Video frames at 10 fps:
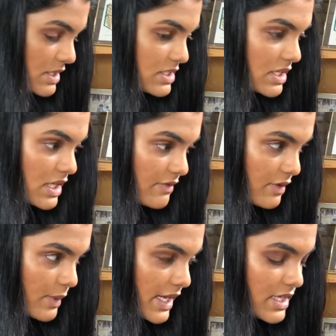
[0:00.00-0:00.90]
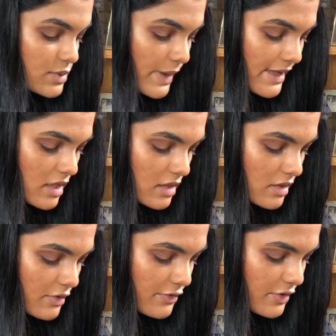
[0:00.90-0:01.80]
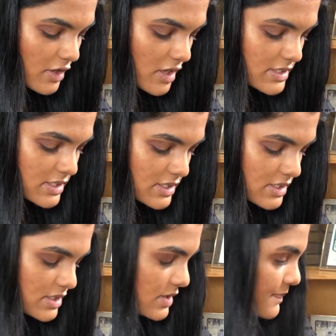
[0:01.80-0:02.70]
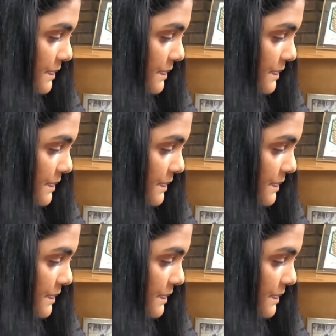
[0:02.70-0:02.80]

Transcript: is a giveaway as well. Frosted.